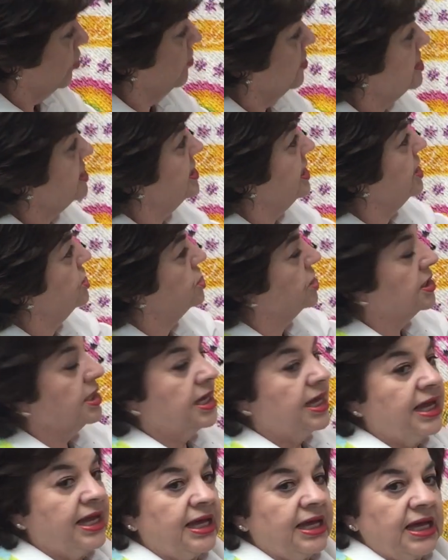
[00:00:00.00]
the stitching.
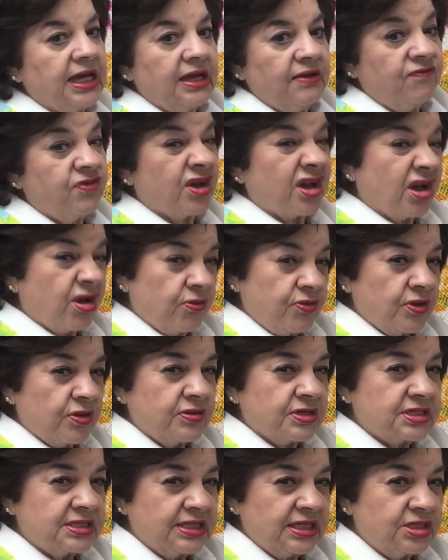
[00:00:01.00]
If you go through the
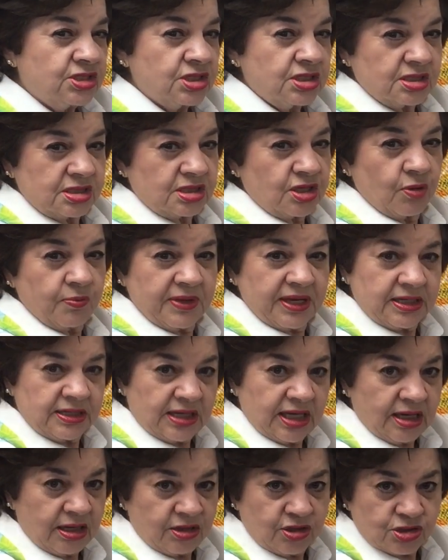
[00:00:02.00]
stitching, it's no big
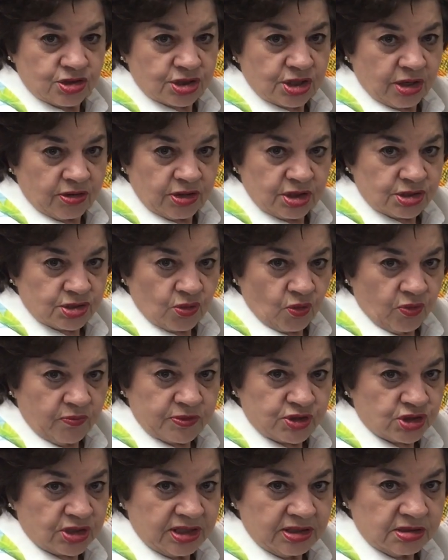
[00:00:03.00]
deal. You just go to your sewing
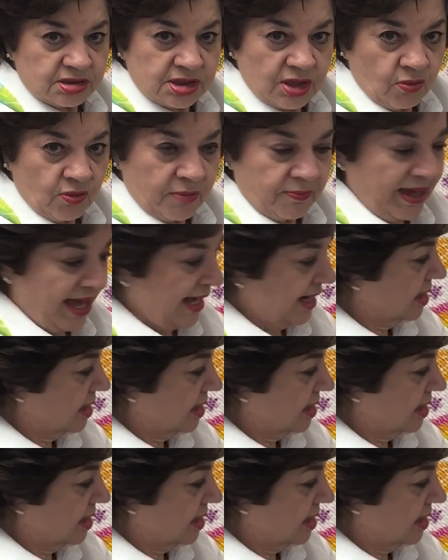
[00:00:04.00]
machine and sew it back